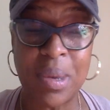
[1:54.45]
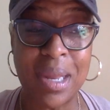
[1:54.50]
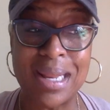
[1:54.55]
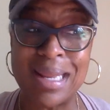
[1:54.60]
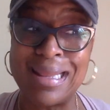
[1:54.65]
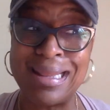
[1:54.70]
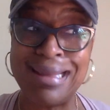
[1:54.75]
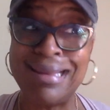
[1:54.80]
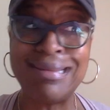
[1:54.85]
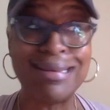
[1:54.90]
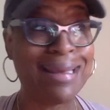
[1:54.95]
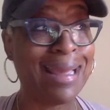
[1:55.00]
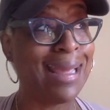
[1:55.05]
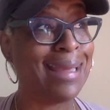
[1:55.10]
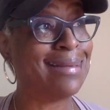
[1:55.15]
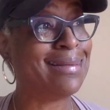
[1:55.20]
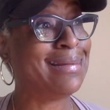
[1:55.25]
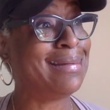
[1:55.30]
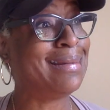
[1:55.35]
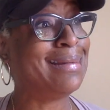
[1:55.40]
But in this
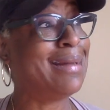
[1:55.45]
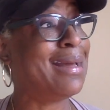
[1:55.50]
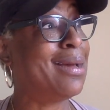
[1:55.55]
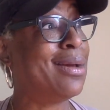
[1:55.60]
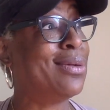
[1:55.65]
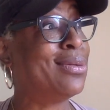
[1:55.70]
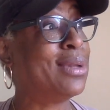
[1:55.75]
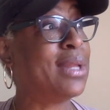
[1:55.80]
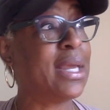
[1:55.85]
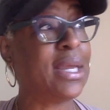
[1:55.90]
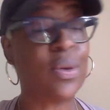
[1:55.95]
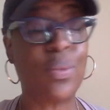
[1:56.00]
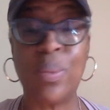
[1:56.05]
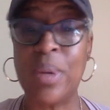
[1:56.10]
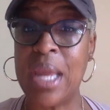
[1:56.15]
case, you know, like,